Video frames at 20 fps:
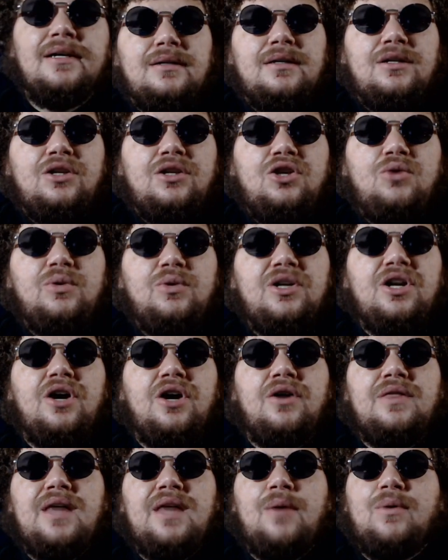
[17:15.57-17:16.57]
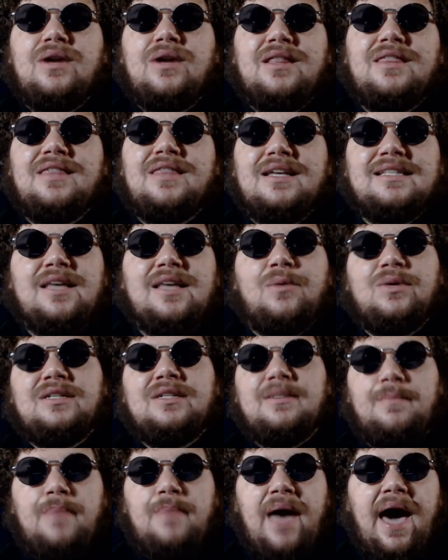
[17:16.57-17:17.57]
you would know that one of the things I went
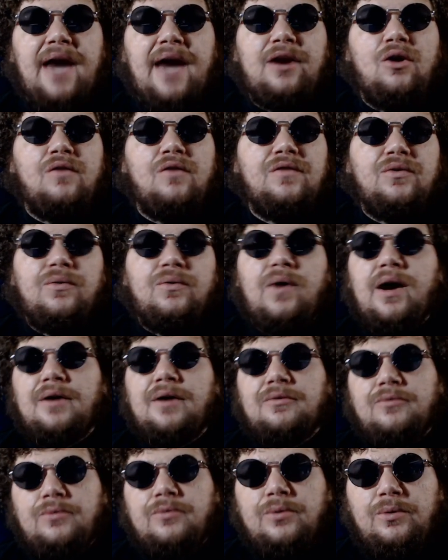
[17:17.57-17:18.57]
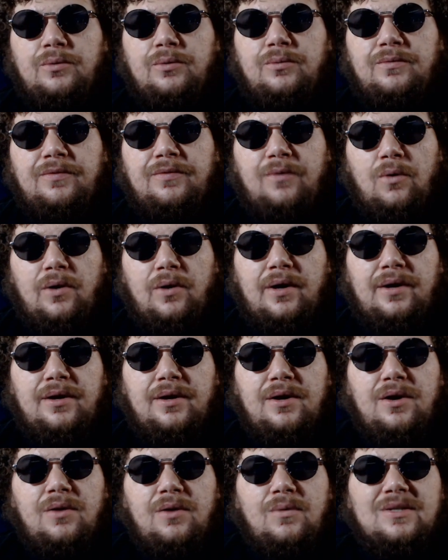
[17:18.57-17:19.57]
to bat over Rotten Room for
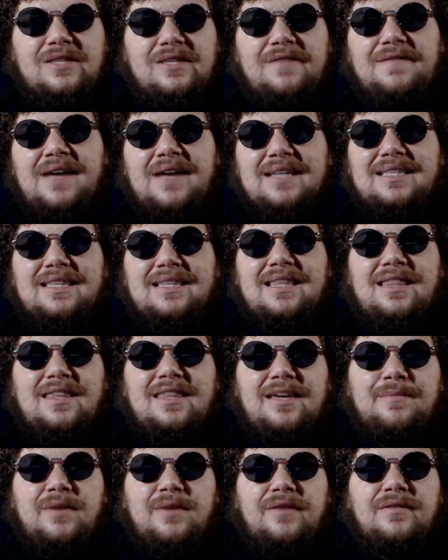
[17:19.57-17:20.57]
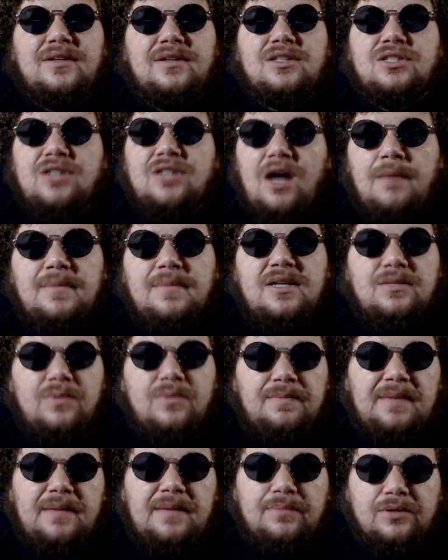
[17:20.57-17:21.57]
was the fact that the theme of zombies were
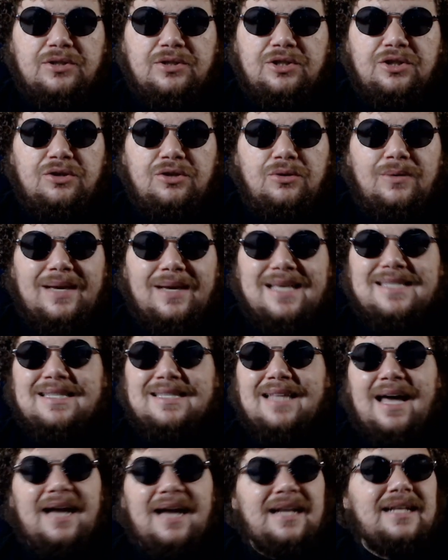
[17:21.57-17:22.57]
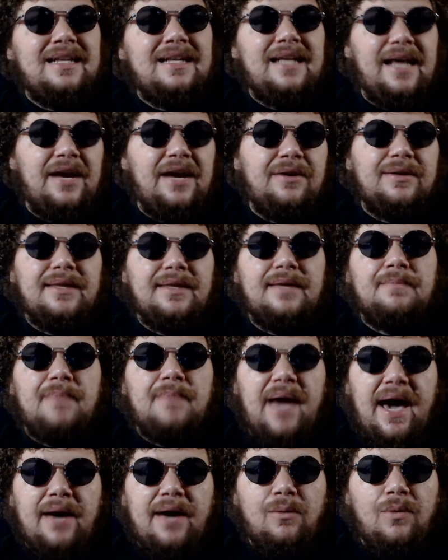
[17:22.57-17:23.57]
people too is not an inherently
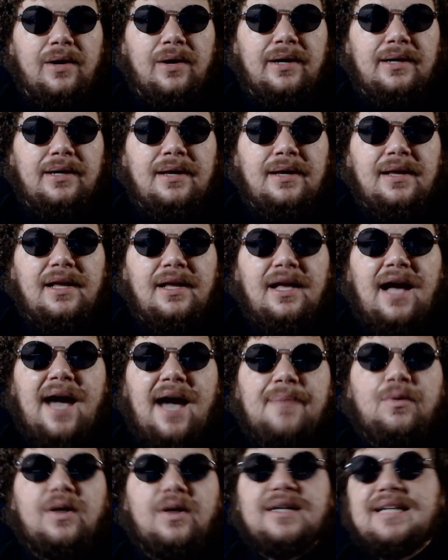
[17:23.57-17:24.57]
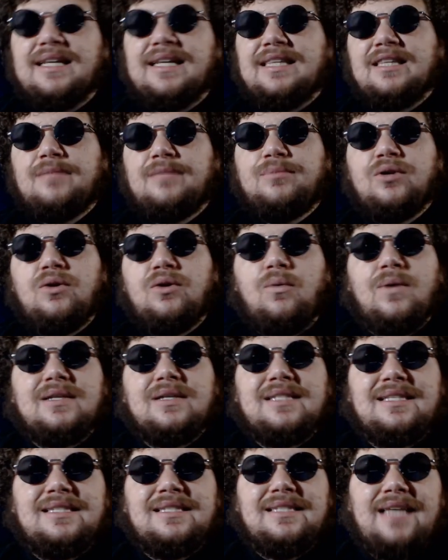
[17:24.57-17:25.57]
bad one. I pointed out that the book
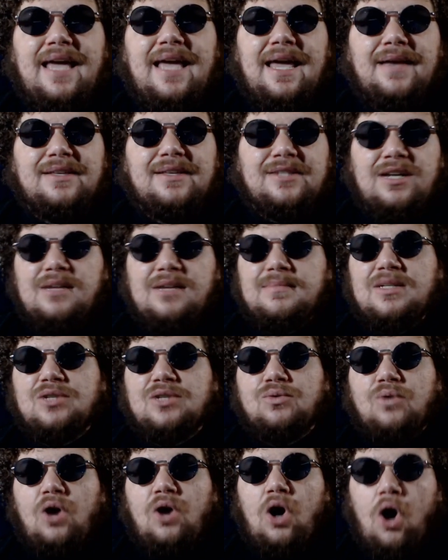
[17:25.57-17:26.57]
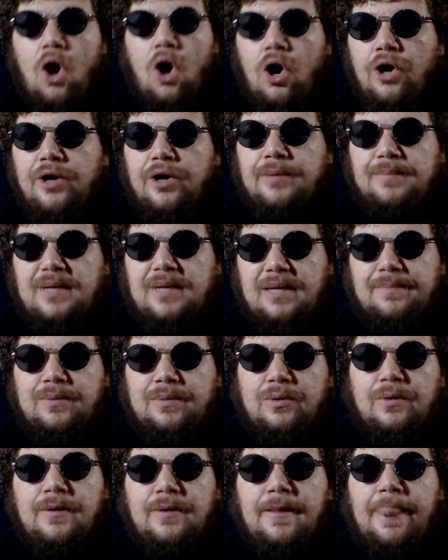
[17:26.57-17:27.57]
wasn't saying zombies are
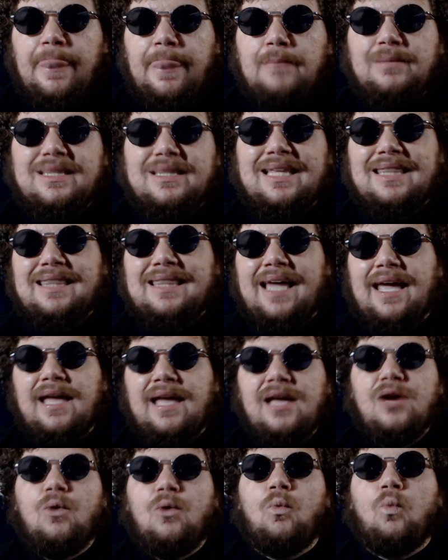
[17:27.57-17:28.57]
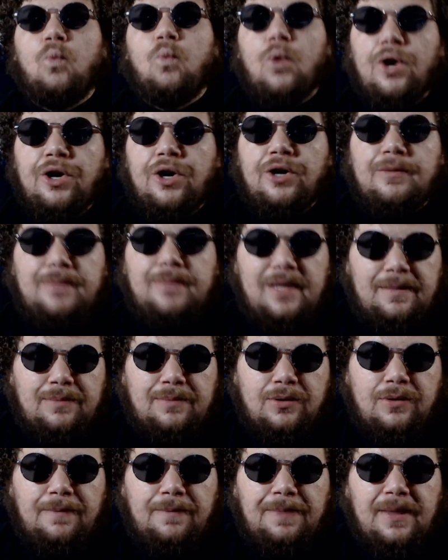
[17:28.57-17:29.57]
people, but that they were
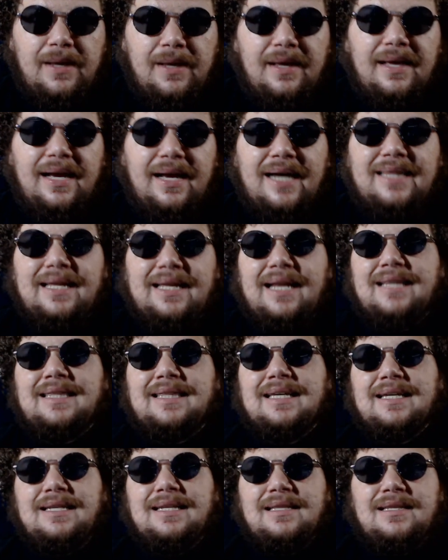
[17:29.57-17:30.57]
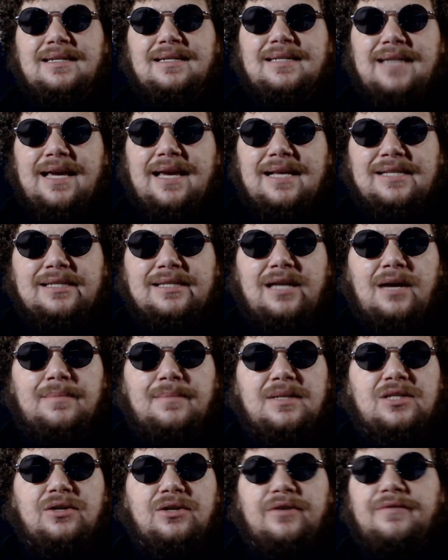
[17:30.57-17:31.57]
people. And that at the end of the day,
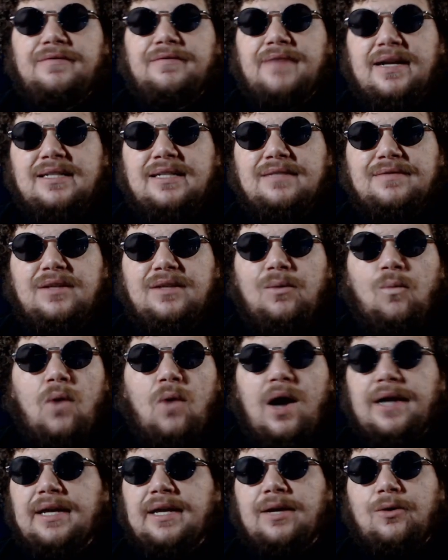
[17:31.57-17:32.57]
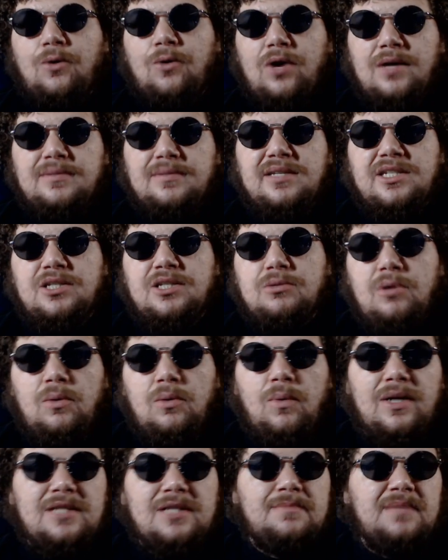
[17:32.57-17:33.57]
zombies are effectively walking corpses who were
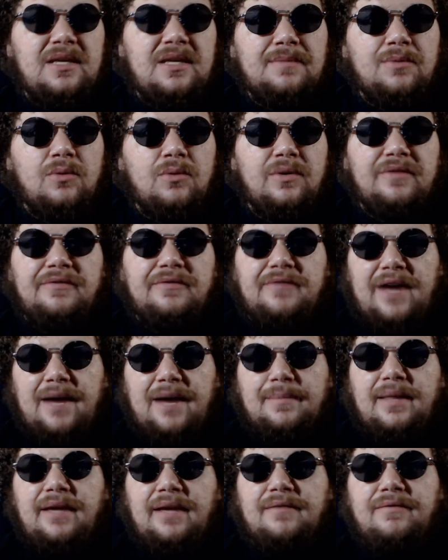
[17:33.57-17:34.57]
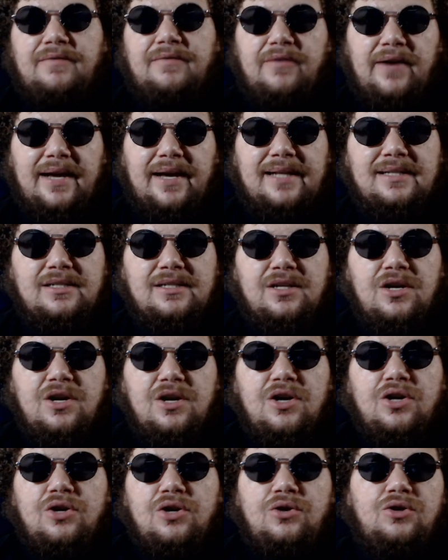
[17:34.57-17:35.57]
once people with family and friends,
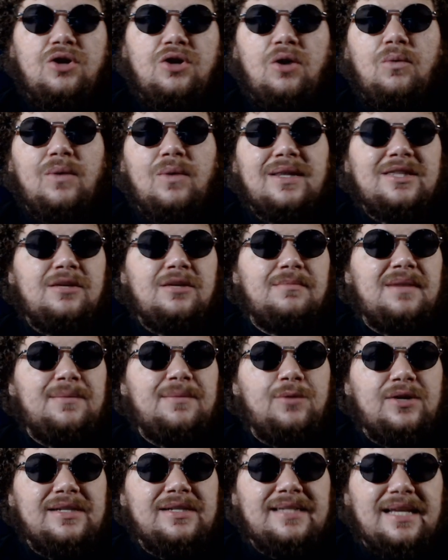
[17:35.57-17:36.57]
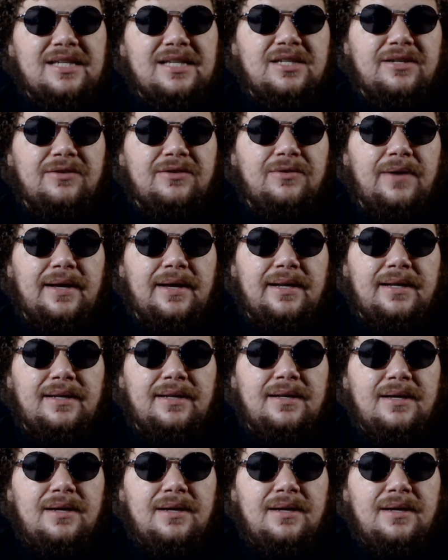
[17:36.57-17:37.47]
who don't want their memories desecrated